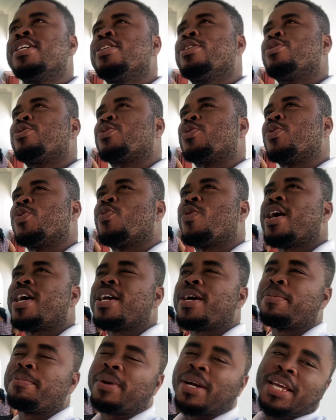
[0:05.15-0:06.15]
So why
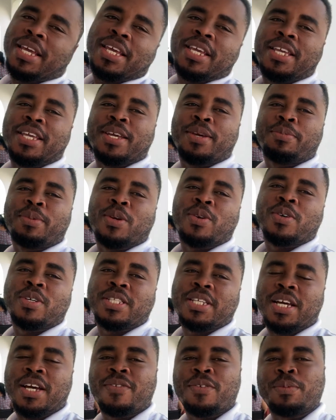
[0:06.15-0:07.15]
am I here? Because
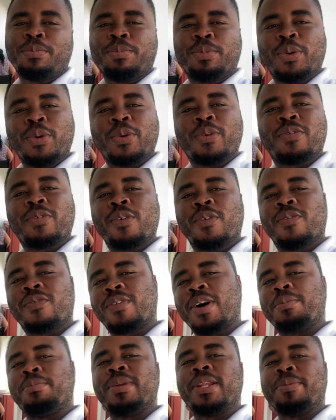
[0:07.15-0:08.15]
I have a beautiful
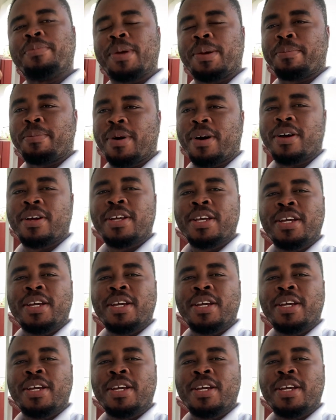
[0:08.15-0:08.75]
family member